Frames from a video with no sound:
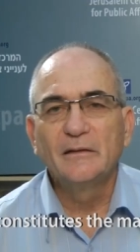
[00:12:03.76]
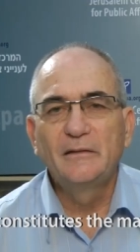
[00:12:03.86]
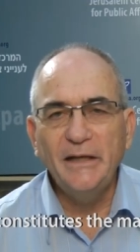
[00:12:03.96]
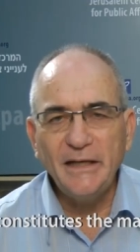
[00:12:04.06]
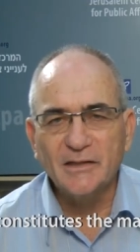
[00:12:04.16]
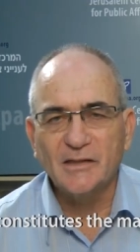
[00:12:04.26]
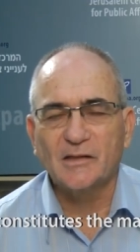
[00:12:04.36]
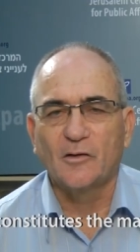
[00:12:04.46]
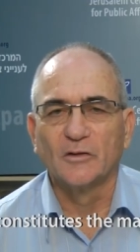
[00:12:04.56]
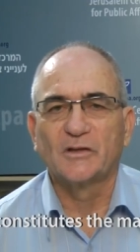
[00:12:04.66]

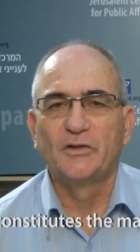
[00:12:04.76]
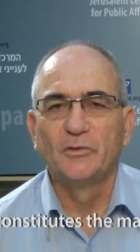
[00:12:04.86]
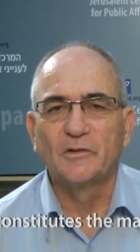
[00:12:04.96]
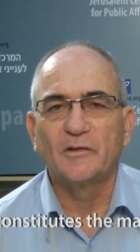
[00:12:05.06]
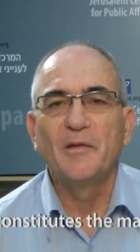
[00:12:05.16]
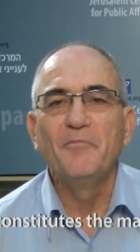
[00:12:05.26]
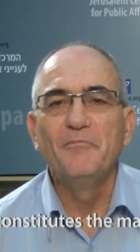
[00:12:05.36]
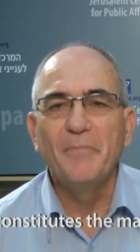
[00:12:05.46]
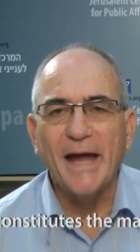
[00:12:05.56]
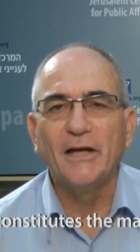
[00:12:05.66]
This constitutes the
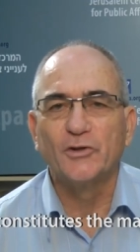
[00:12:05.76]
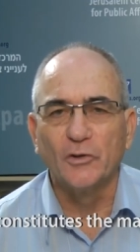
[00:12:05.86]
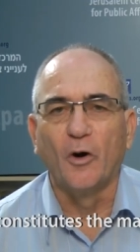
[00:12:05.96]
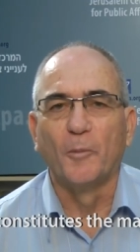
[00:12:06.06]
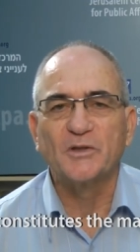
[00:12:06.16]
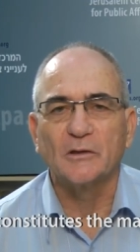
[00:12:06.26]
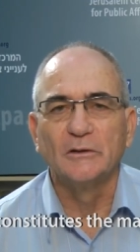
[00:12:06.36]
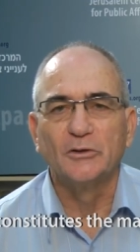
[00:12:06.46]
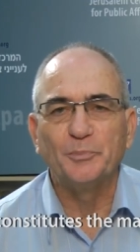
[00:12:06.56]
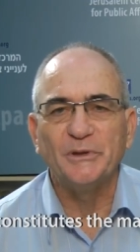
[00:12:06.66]
major
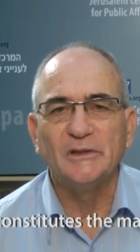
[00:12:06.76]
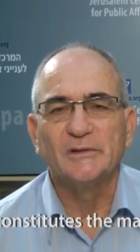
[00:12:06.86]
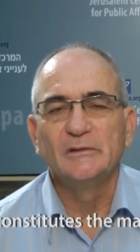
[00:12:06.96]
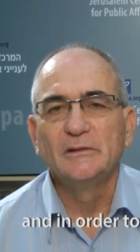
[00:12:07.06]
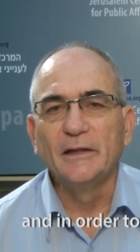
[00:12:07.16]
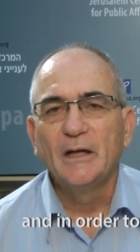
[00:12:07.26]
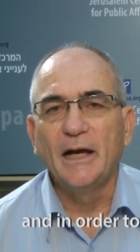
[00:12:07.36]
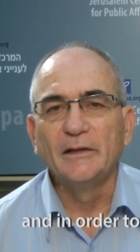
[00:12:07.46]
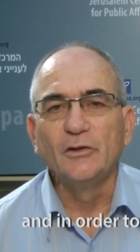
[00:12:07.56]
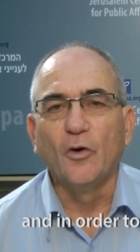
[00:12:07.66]
obstacle to peace.
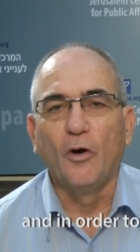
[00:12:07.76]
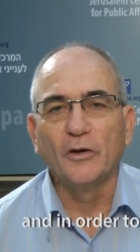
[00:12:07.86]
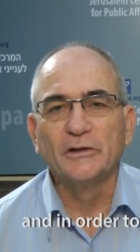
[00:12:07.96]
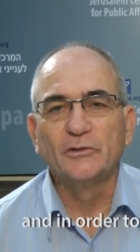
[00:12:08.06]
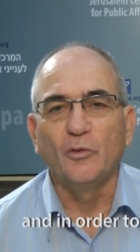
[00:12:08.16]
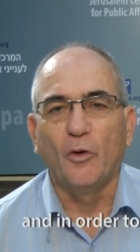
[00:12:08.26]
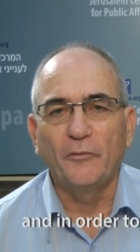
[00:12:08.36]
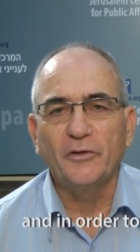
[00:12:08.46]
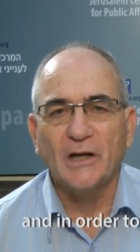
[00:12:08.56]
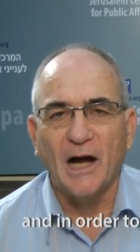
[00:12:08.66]
And in order to
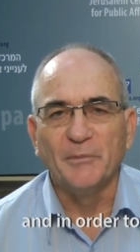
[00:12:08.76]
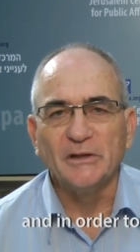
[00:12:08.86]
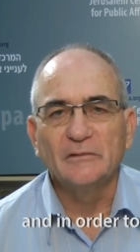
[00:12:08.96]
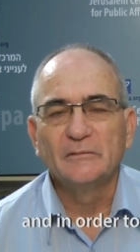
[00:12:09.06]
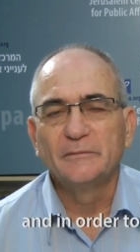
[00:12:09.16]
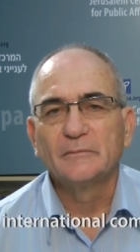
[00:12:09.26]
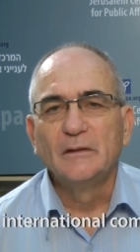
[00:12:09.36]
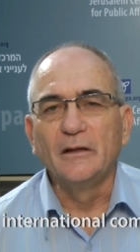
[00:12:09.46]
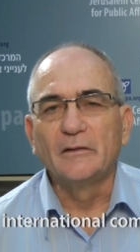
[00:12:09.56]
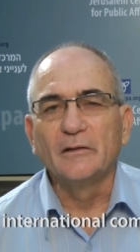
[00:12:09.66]
overcome it,
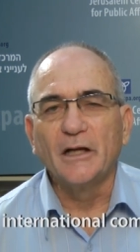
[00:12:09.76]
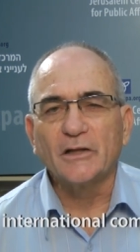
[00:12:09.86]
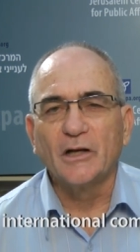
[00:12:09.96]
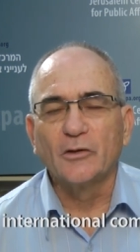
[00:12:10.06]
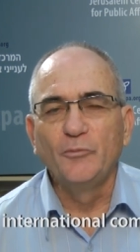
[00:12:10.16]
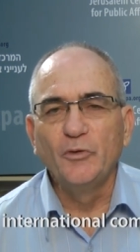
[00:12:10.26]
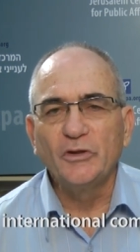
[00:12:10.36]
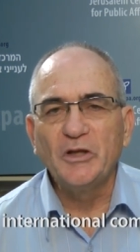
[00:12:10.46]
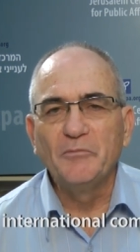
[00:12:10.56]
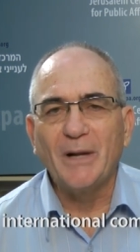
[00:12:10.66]
the international
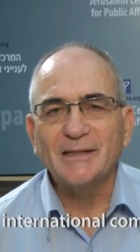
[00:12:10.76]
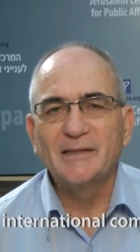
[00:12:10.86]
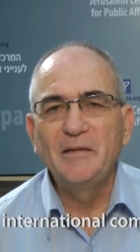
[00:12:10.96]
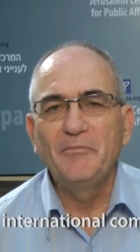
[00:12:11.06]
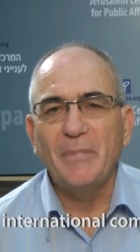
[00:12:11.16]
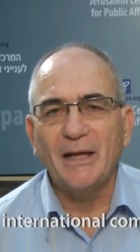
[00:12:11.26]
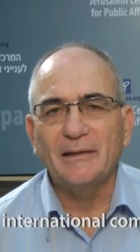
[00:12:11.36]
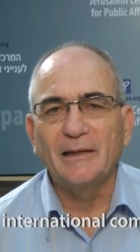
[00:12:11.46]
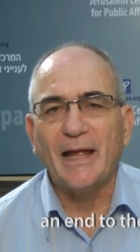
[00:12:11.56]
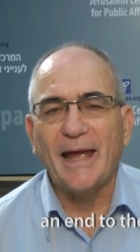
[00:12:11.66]
community must
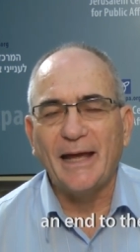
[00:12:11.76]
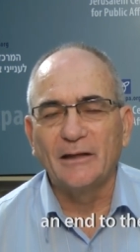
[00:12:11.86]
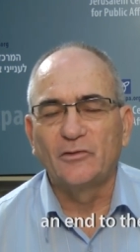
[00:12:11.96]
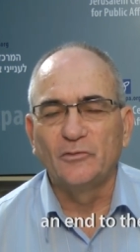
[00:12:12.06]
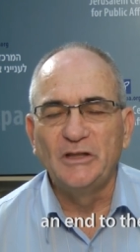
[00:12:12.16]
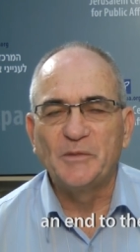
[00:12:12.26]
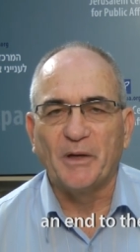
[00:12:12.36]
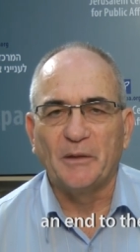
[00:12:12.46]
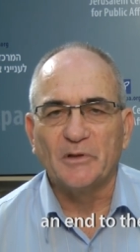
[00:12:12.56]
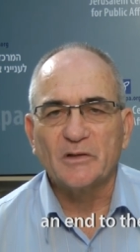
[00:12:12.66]
demand an end to these
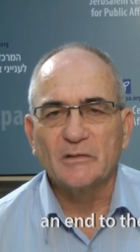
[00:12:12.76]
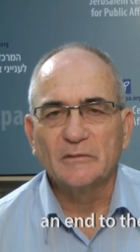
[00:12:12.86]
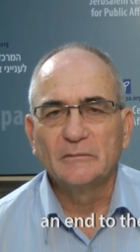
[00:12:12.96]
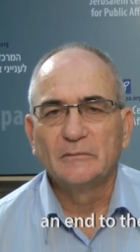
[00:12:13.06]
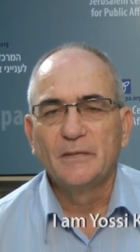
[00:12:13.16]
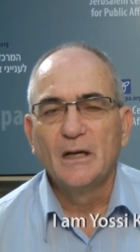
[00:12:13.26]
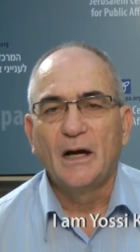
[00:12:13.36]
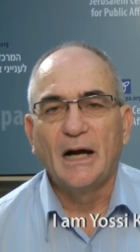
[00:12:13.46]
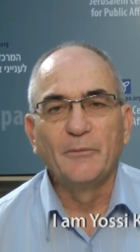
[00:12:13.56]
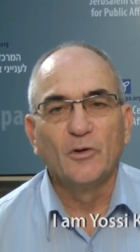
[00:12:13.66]
payments.
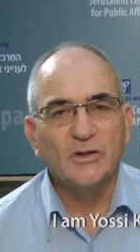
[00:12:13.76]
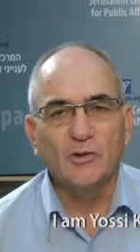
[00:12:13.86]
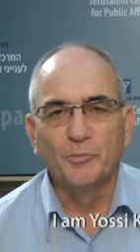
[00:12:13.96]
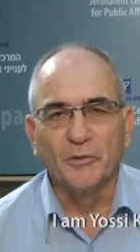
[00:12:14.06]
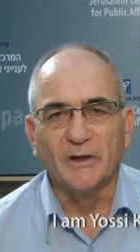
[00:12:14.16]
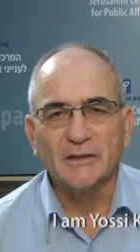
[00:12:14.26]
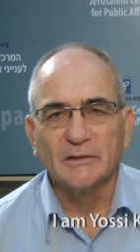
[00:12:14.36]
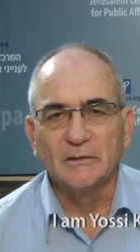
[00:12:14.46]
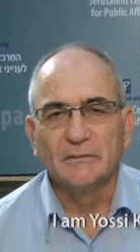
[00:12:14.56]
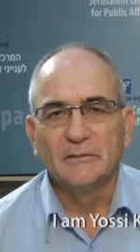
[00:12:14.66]
I'm Yossi
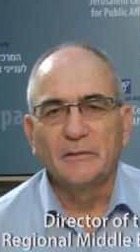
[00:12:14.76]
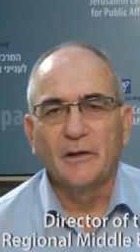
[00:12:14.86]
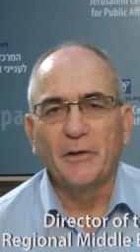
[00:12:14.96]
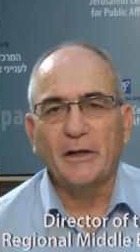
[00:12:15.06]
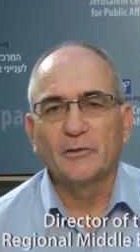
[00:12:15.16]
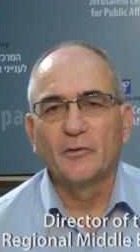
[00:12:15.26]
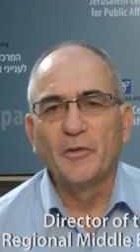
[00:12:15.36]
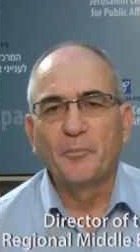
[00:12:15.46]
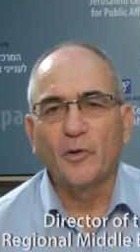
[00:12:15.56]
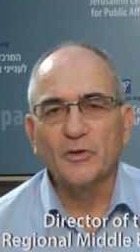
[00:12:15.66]
Kupervasser, Director of
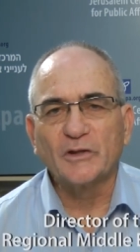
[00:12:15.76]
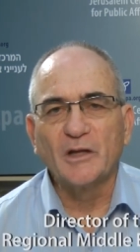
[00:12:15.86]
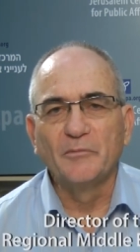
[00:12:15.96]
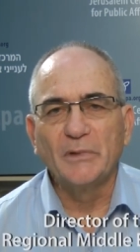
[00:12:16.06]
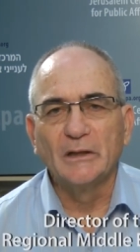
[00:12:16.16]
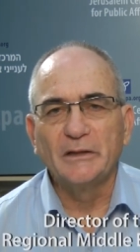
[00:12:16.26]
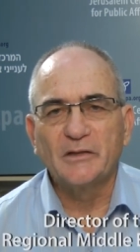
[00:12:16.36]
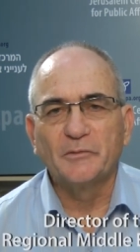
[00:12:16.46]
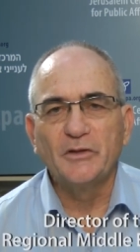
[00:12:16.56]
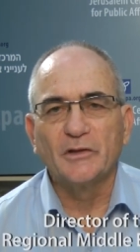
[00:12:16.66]
the Project on Middle
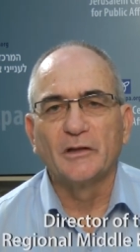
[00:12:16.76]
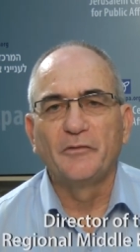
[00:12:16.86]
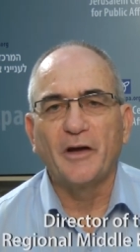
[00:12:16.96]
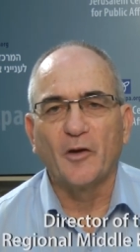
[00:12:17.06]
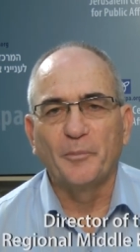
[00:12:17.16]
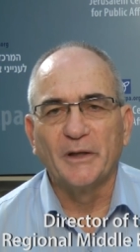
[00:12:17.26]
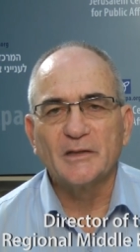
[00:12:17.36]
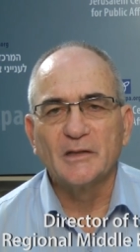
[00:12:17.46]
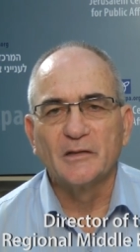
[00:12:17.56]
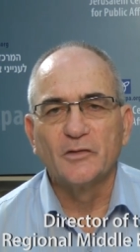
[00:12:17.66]
East Regional
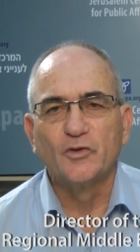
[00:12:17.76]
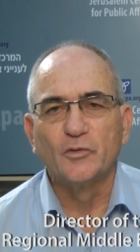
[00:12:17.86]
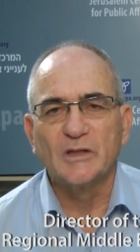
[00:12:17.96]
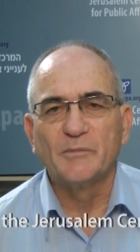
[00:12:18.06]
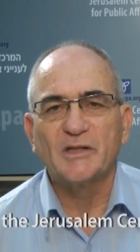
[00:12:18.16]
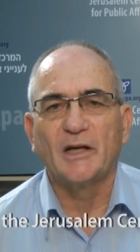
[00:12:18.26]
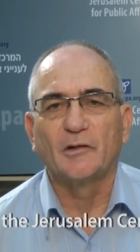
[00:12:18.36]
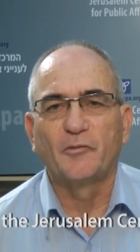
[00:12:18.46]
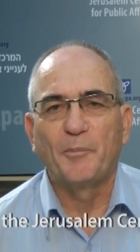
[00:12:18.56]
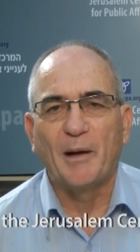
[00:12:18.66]
Developments in the Jerusalem
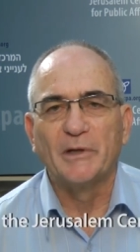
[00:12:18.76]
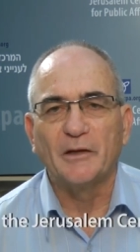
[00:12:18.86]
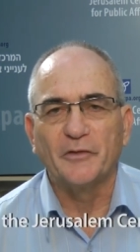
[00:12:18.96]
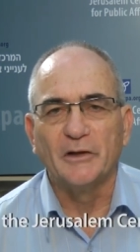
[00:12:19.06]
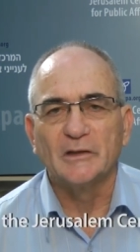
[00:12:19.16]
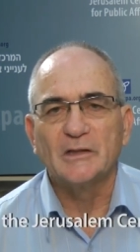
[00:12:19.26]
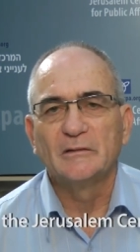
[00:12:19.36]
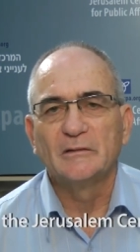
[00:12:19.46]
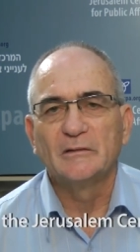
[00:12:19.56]
Center for Public Affairs.